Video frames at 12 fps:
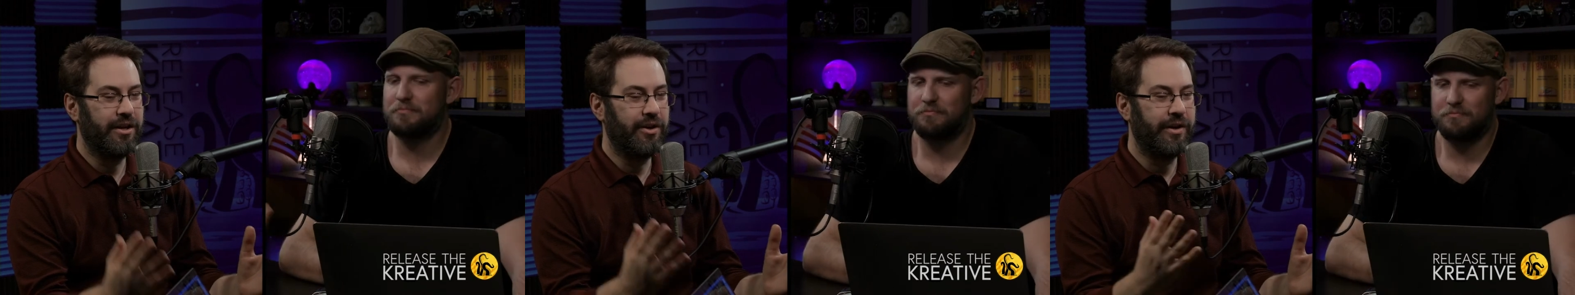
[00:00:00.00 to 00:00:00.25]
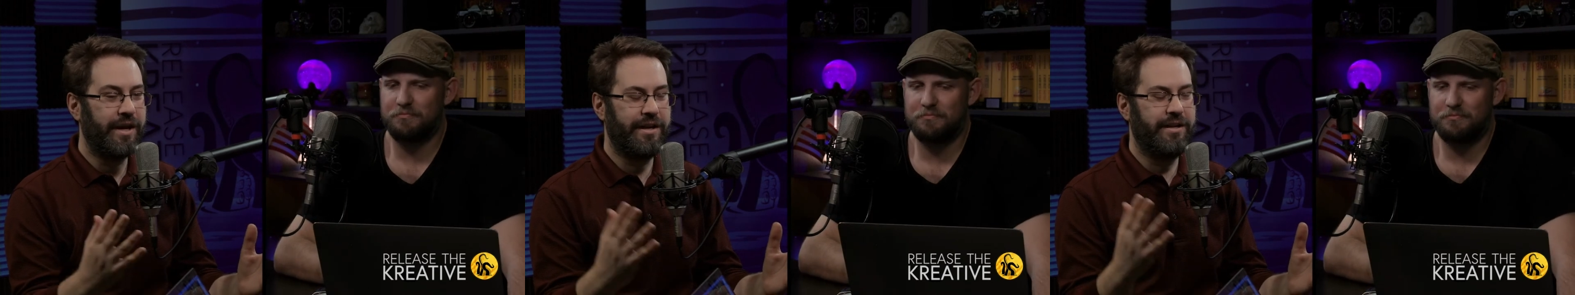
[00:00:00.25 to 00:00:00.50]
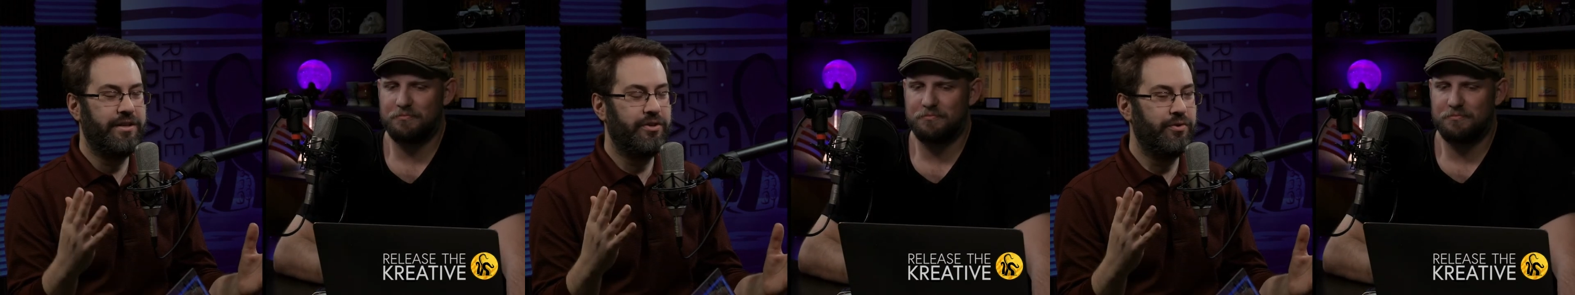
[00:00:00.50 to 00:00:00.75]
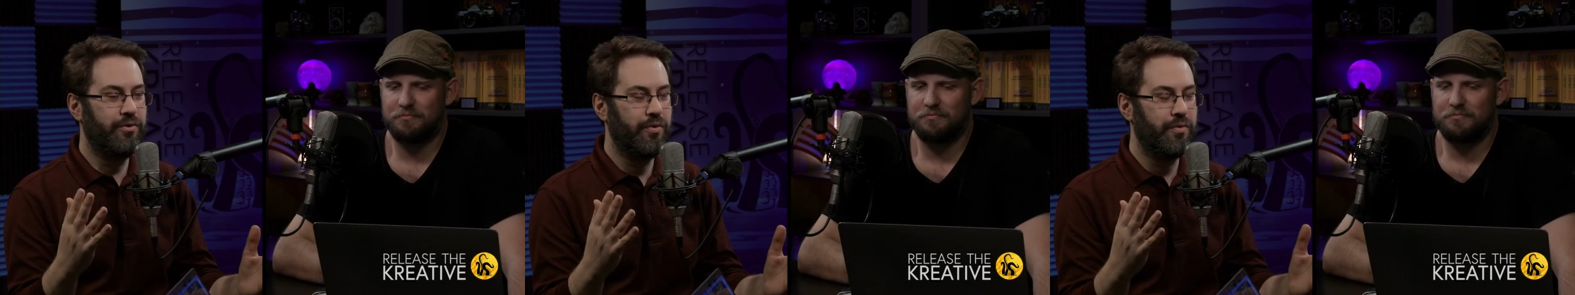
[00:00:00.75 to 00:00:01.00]
Speaker 1: okay, I need
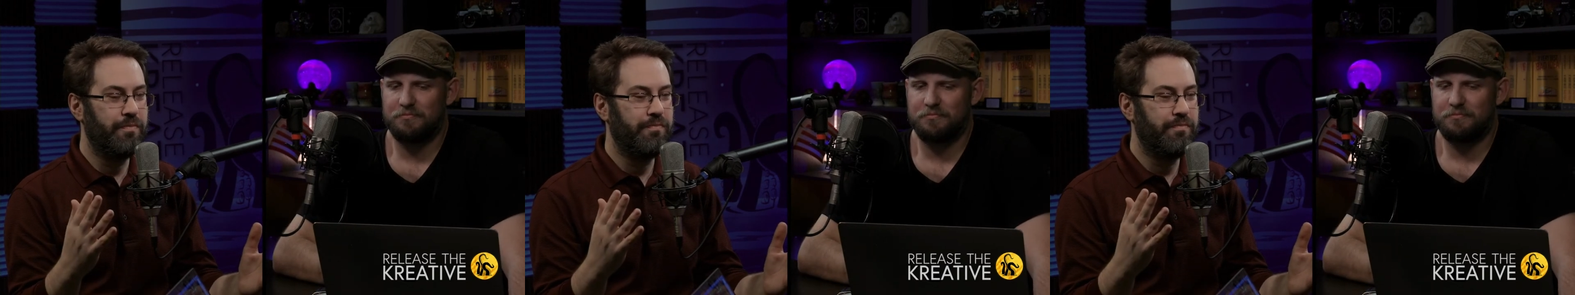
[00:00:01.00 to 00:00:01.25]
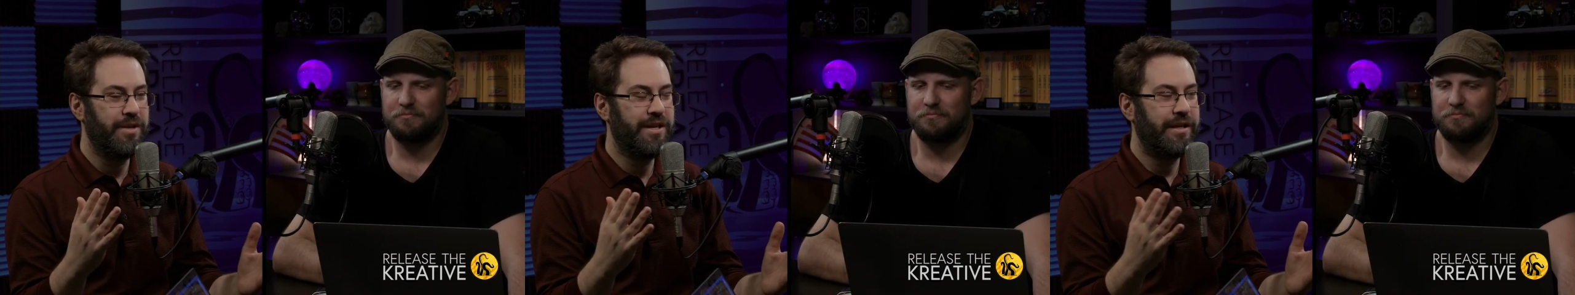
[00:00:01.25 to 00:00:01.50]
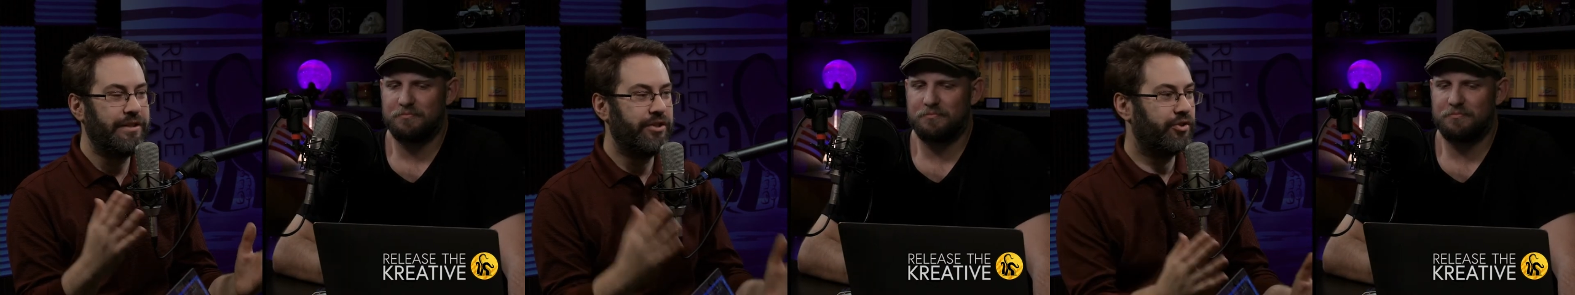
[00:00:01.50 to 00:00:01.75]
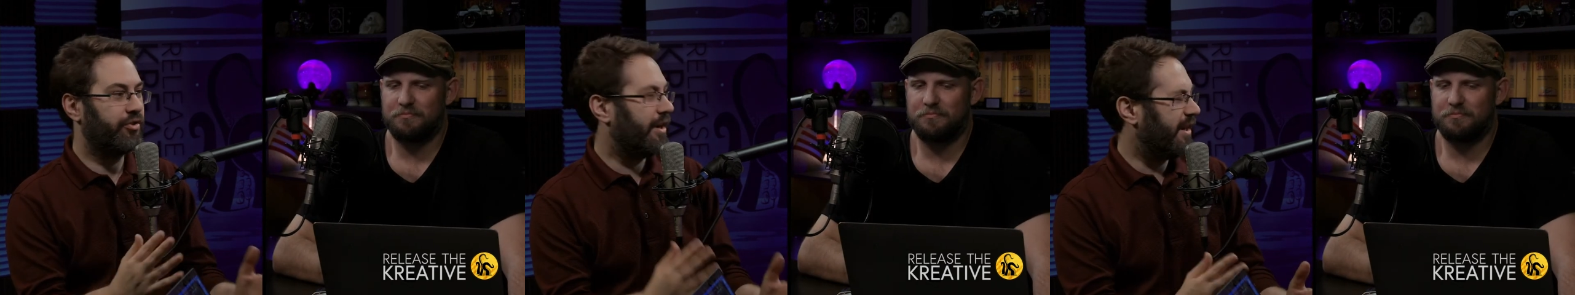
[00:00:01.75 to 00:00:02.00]
to be
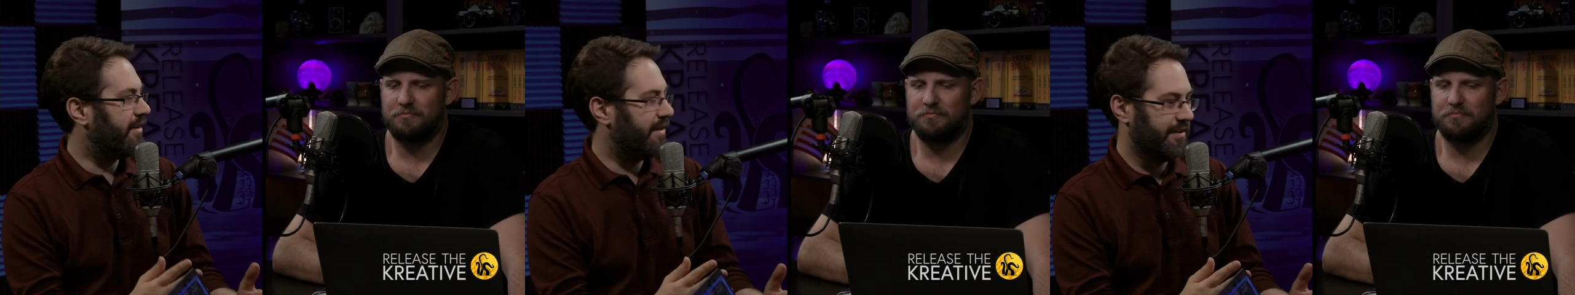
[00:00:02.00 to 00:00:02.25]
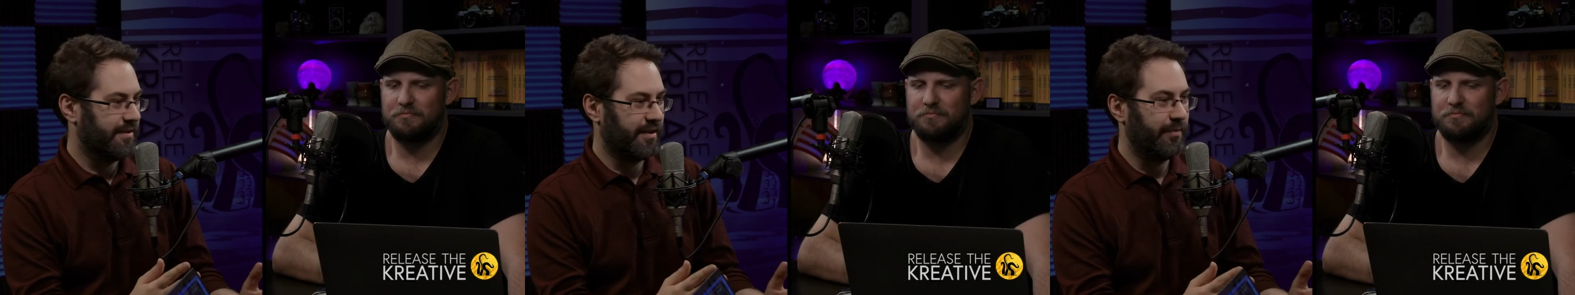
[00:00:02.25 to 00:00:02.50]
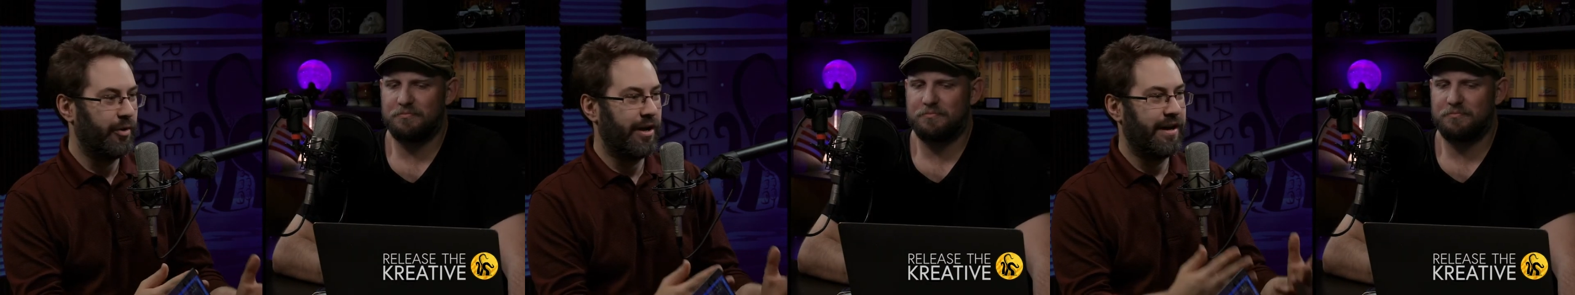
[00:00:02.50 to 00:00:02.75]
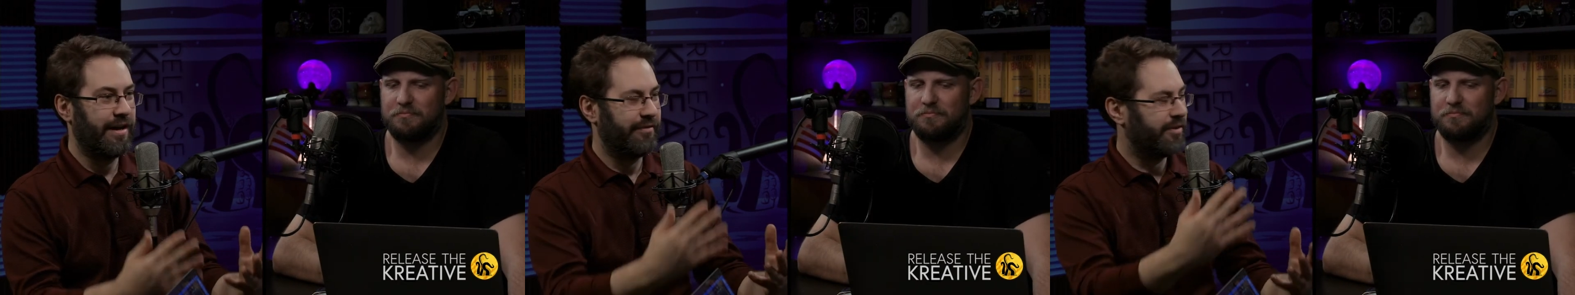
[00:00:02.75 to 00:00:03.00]
constrained in some way.
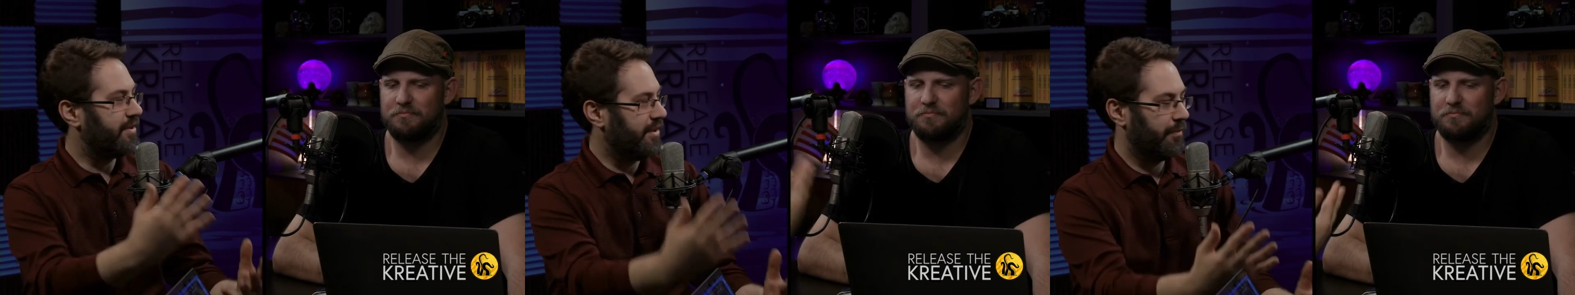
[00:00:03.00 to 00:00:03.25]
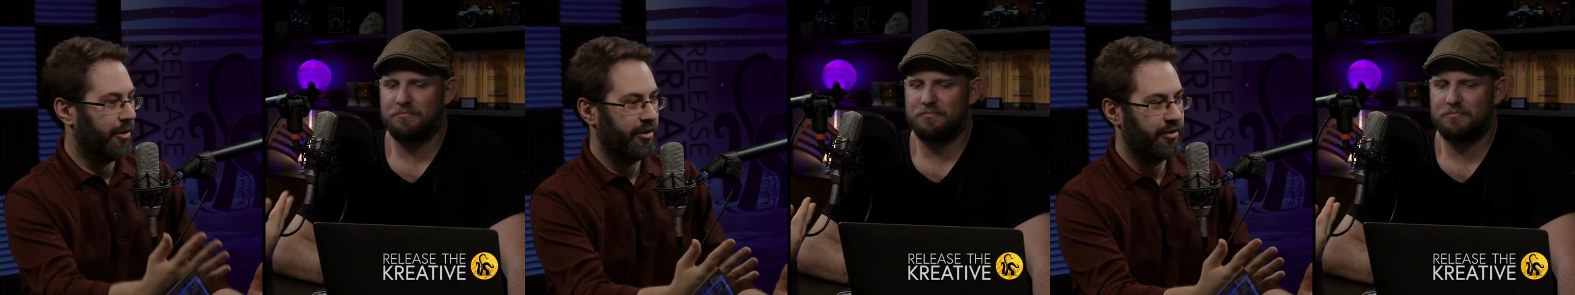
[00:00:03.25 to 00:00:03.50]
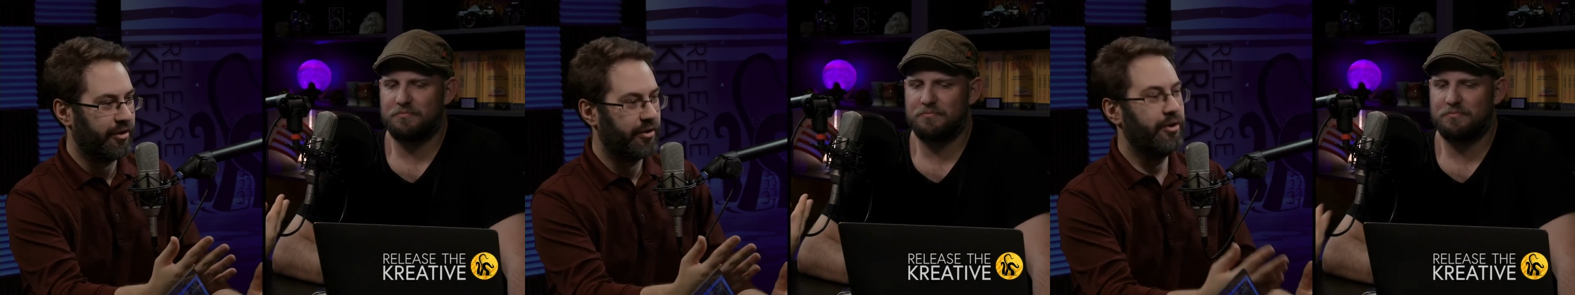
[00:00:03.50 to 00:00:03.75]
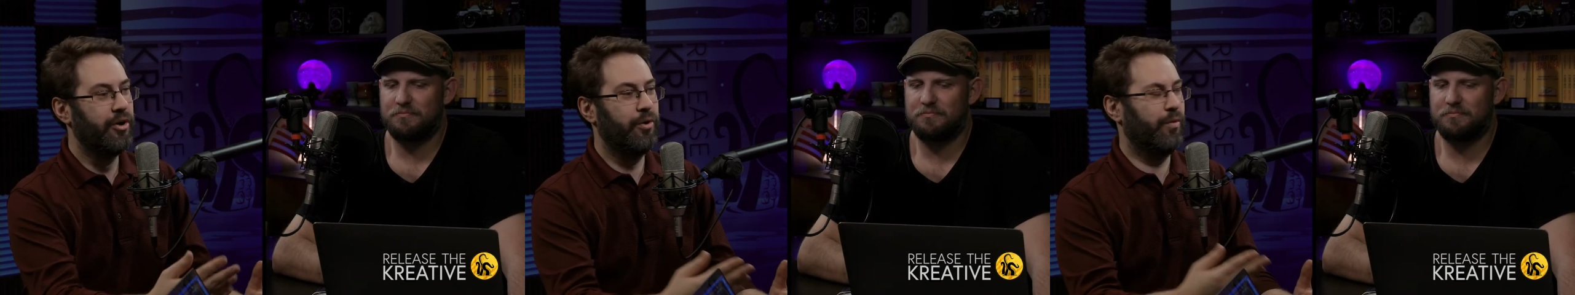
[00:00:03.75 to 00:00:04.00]
I have a scene partner.